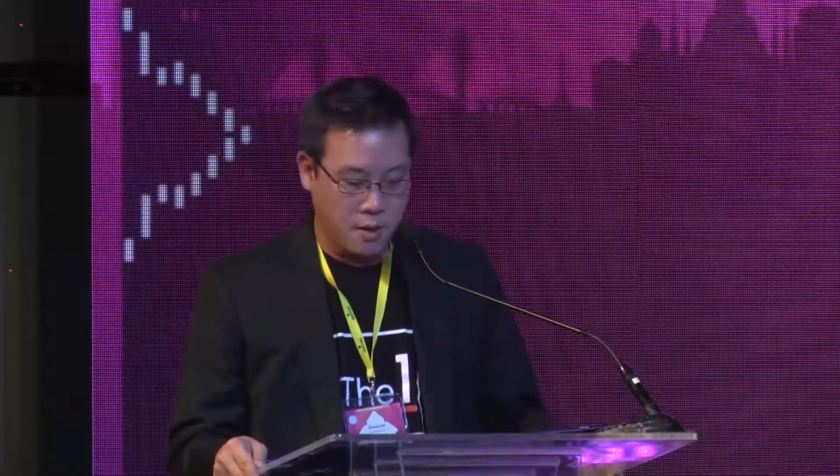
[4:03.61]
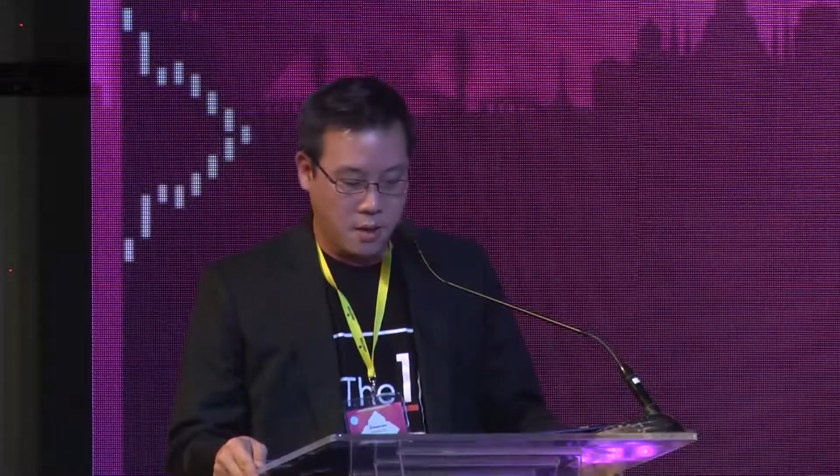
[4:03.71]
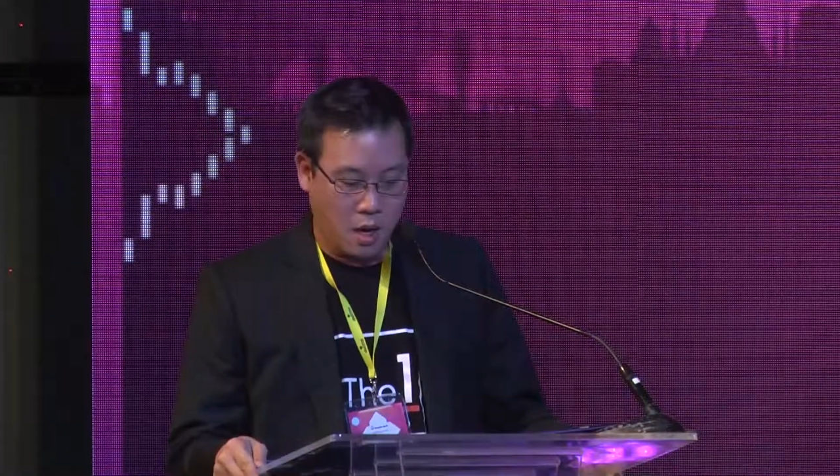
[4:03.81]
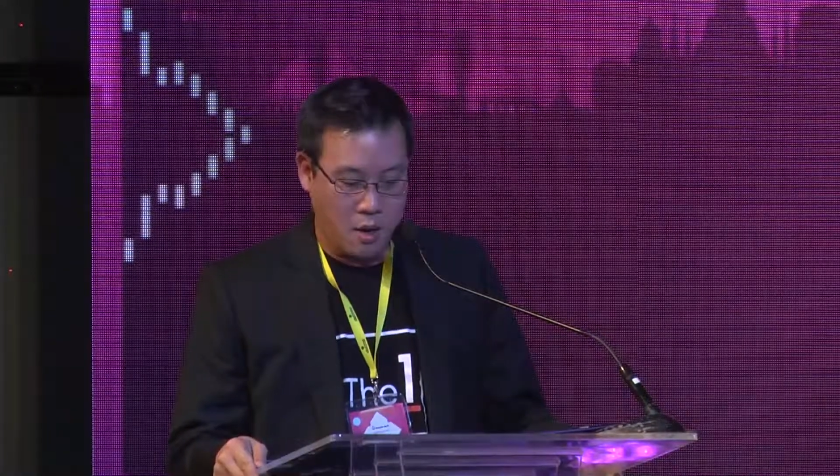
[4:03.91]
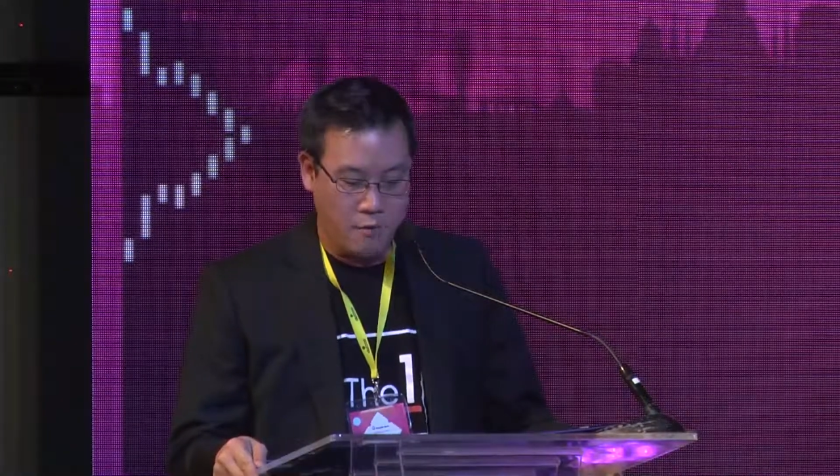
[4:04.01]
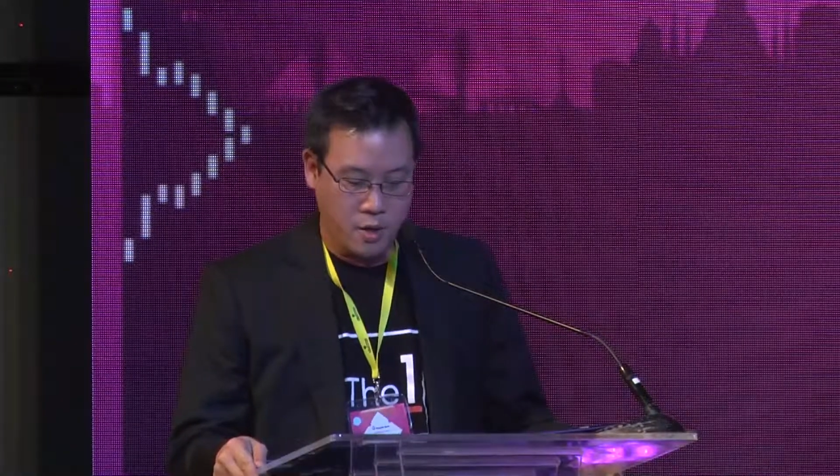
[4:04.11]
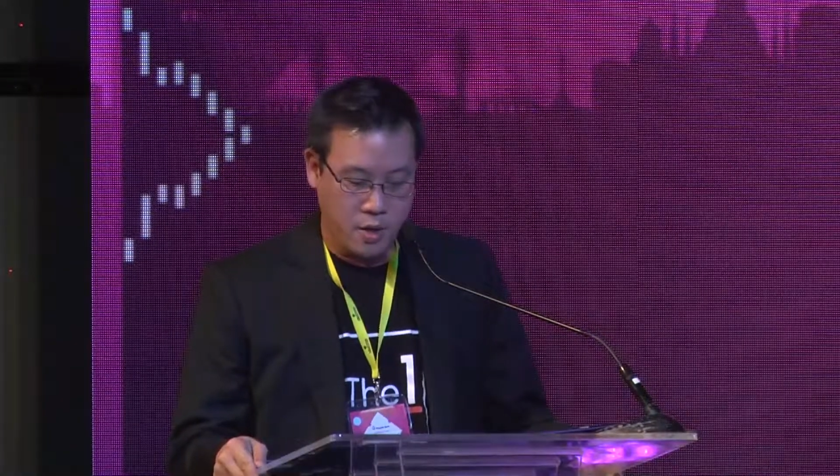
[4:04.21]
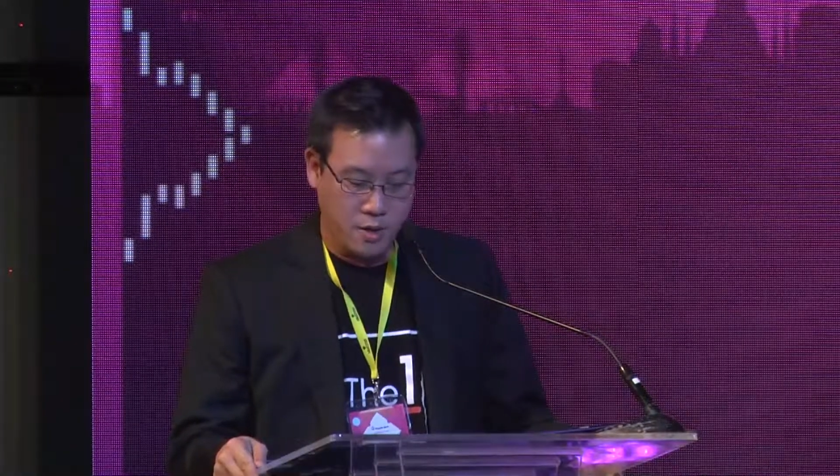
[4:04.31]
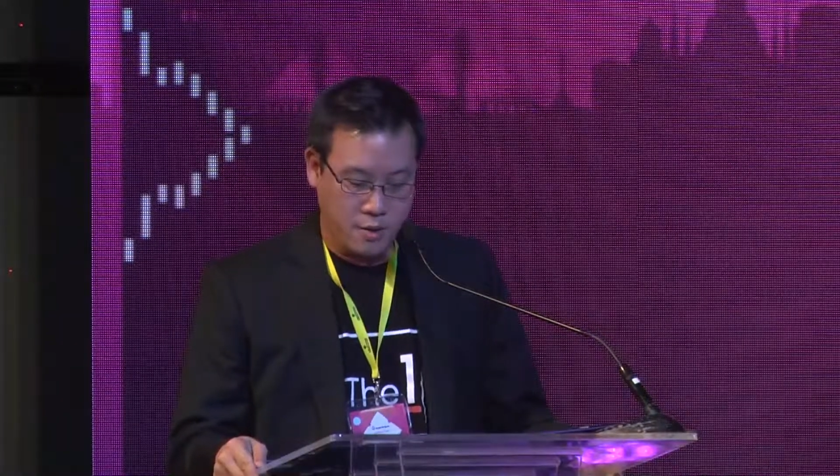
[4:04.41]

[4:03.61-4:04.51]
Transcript: However,